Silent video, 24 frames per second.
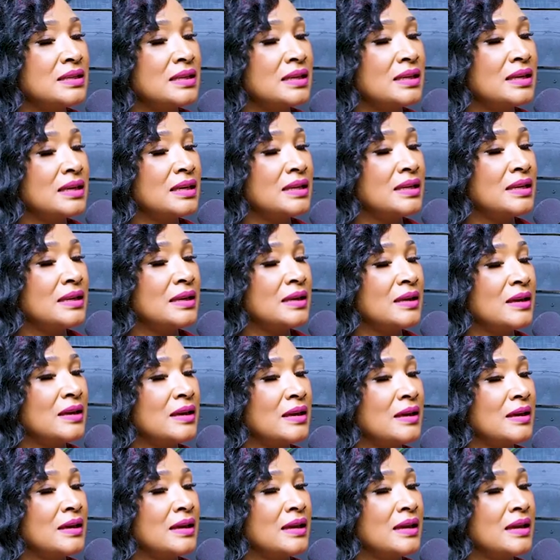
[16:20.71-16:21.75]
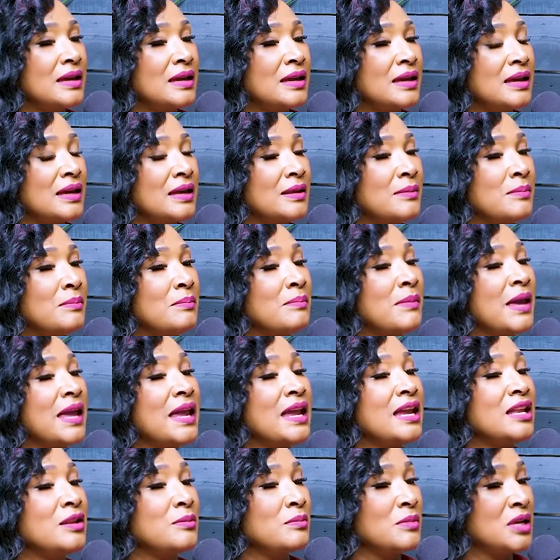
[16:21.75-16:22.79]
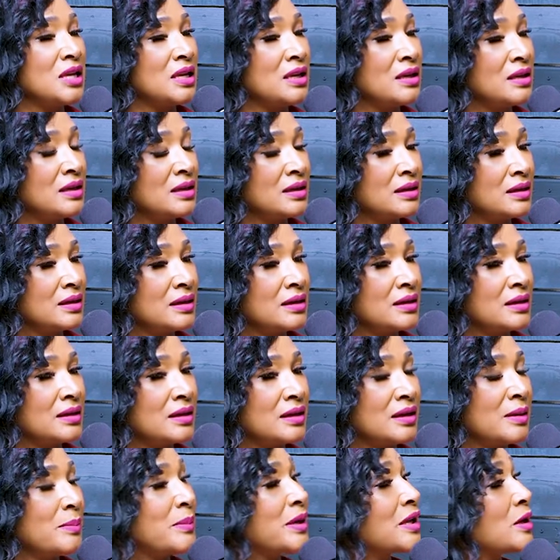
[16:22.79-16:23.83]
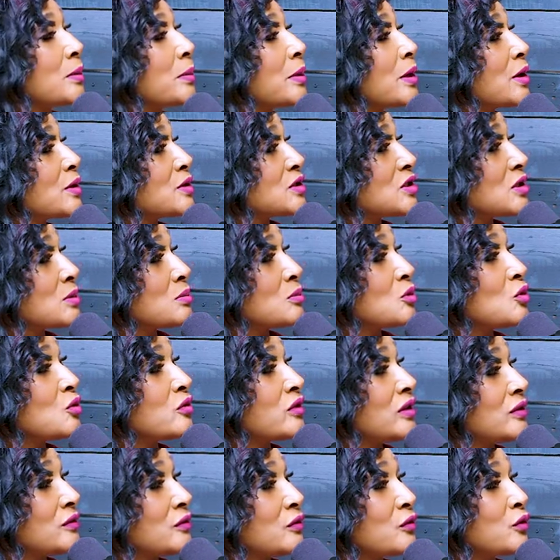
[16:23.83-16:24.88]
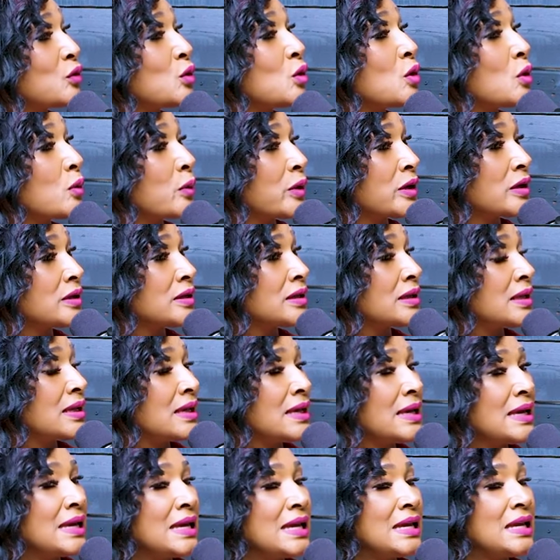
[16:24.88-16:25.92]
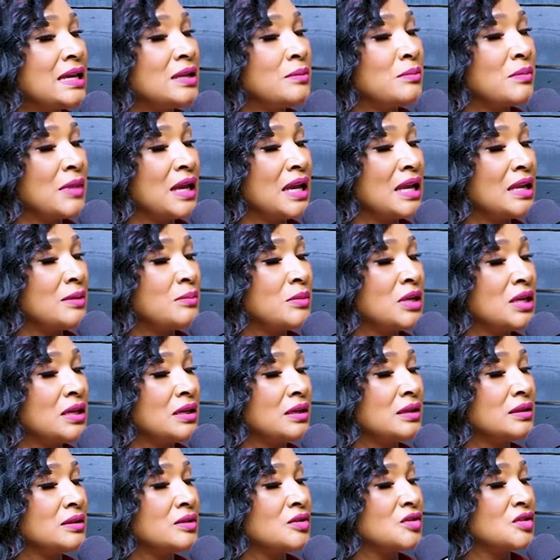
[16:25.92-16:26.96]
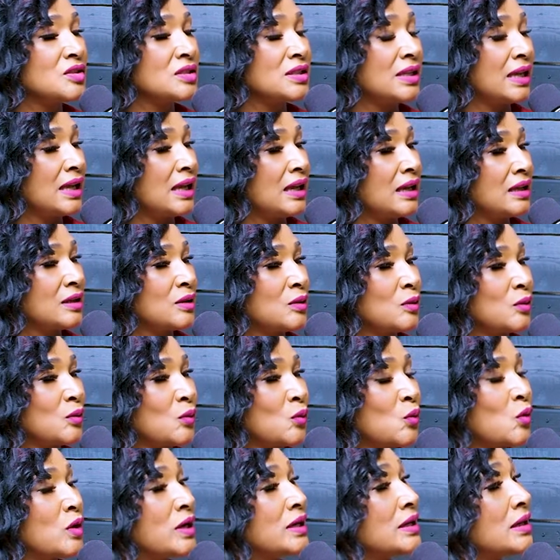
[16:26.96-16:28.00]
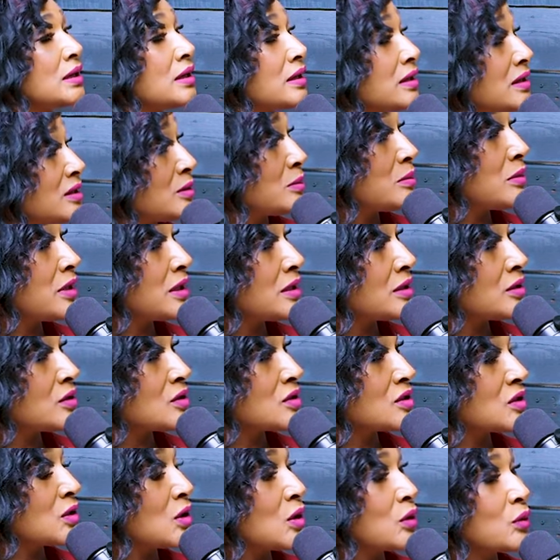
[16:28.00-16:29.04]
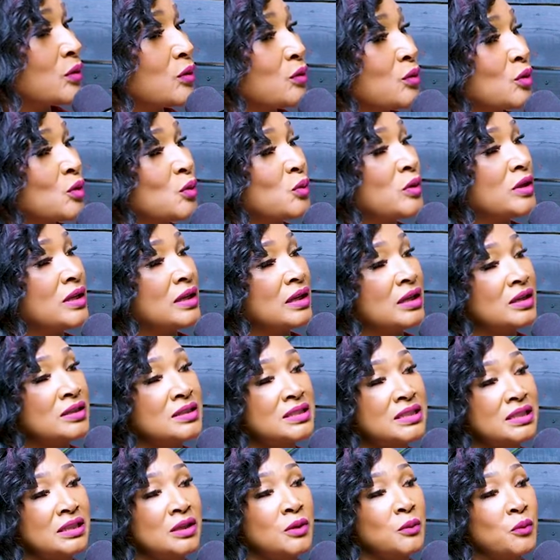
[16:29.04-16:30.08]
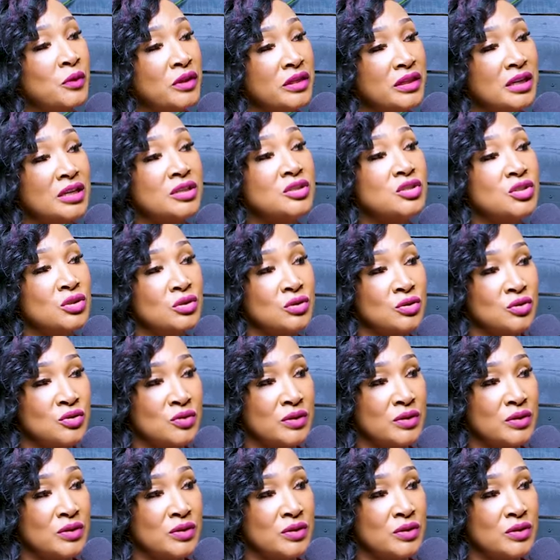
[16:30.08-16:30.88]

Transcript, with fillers: it, it made me a better person moving forward. It made me understand what other mothers go through when they're dealing with their children.